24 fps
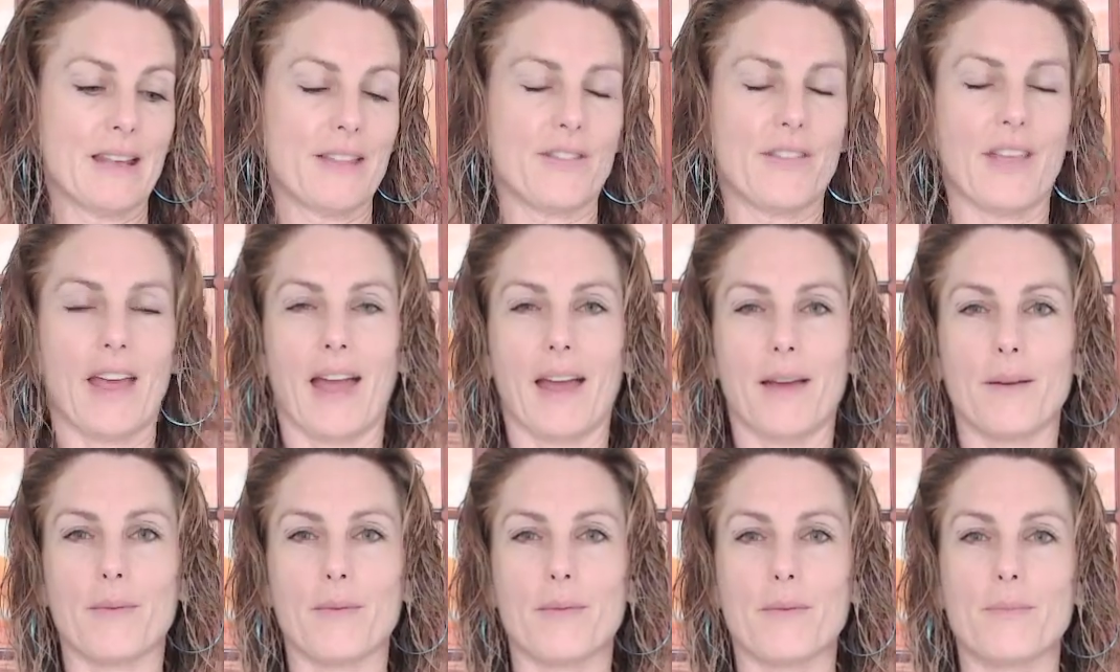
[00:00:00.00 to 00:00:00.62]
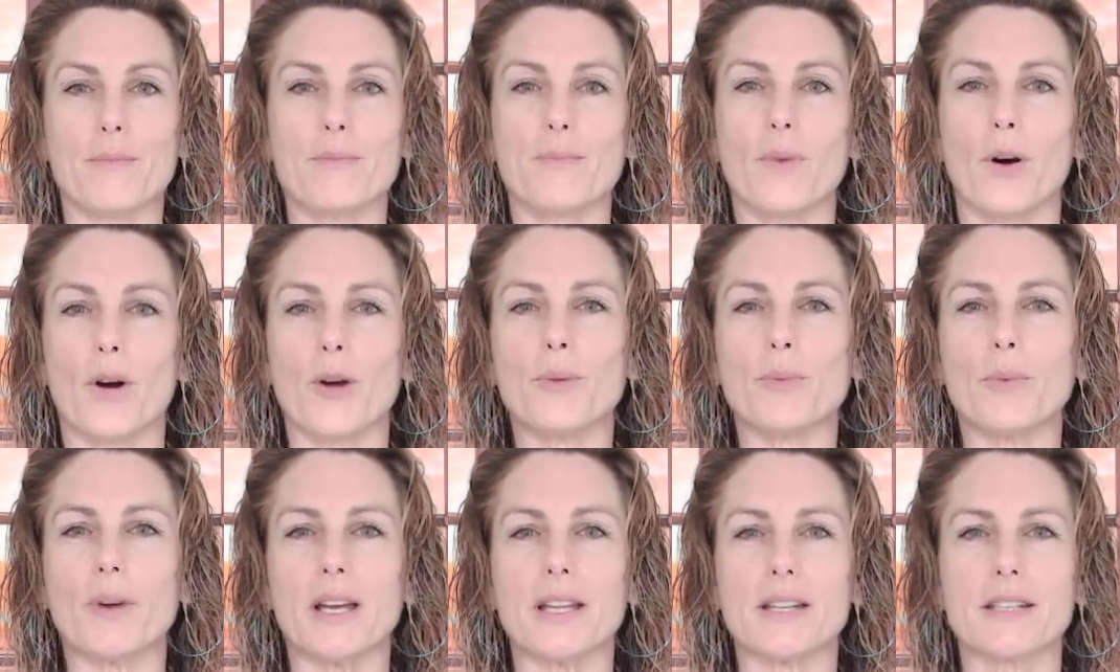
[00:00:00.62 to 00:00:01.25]
that
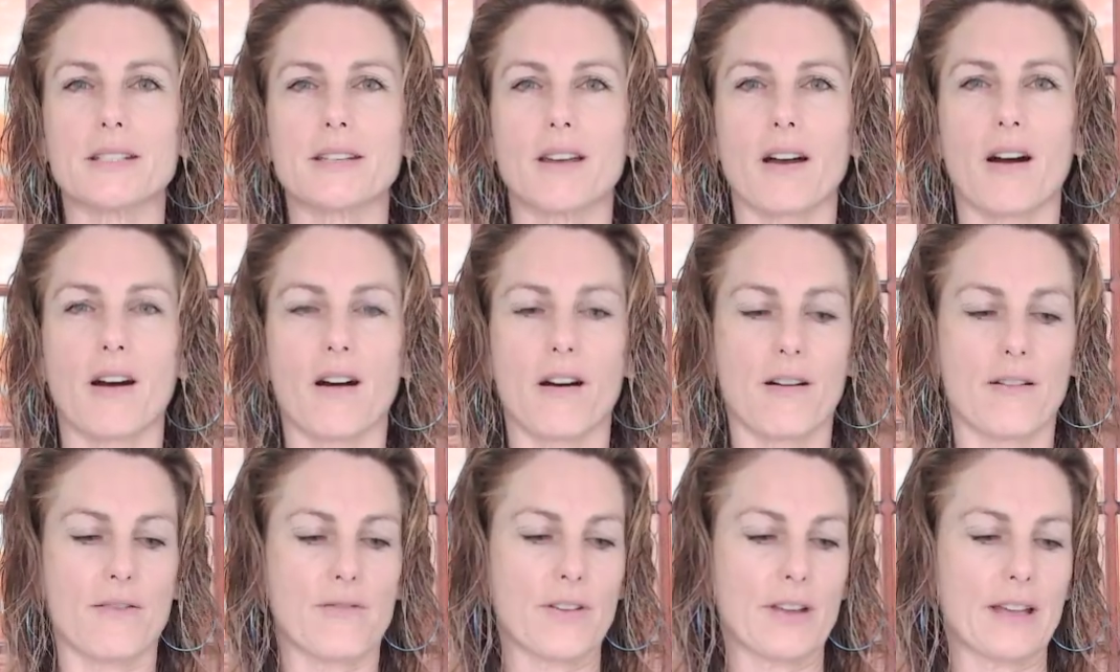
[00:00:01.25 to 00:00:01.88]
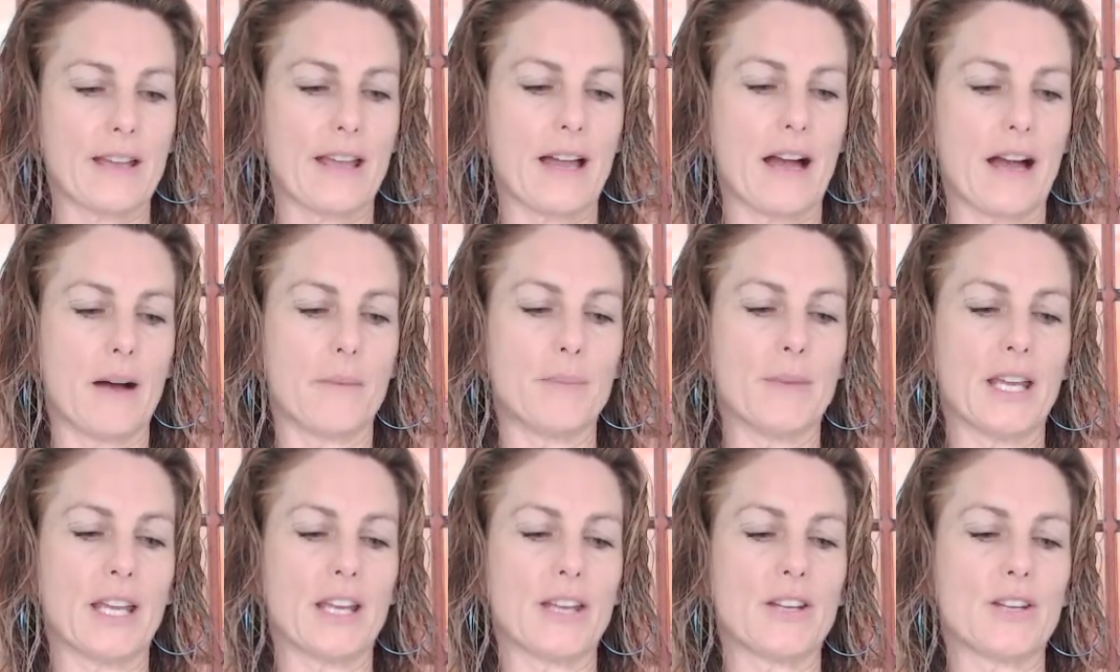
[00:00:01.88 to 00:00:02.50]
moment of
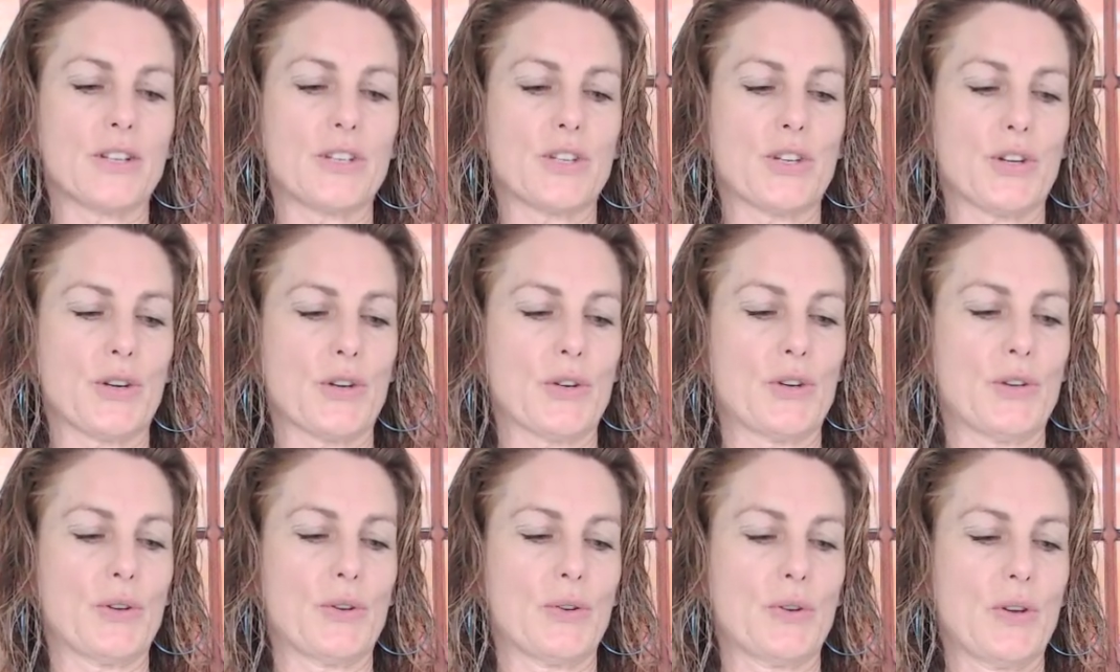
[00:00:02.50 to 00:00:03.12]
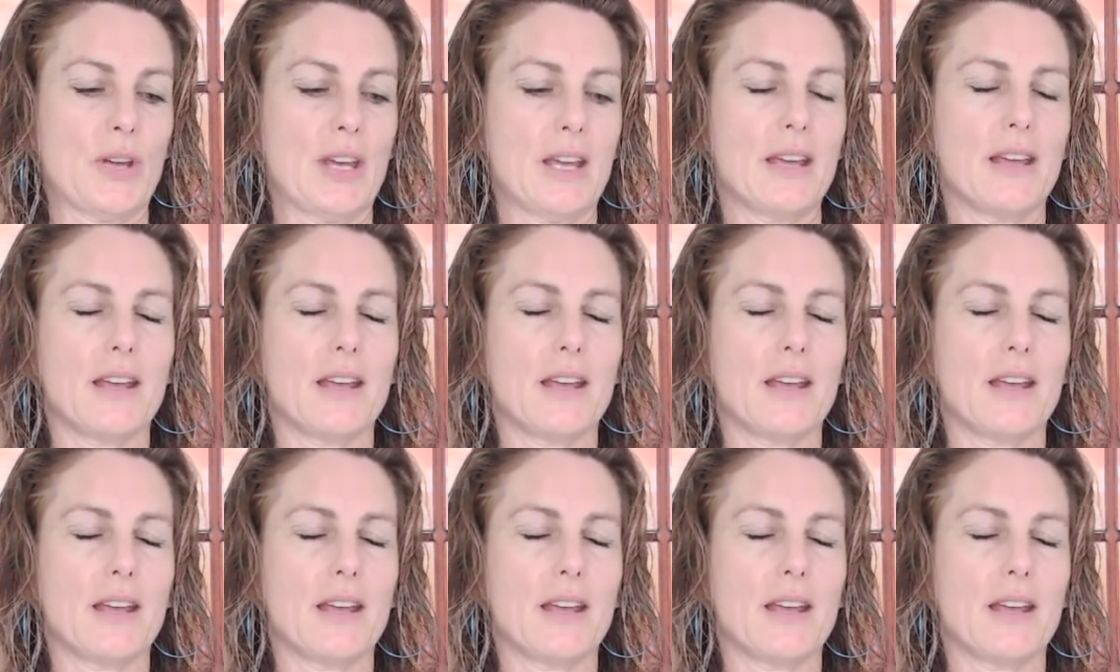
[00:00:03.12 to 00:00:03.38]
coming to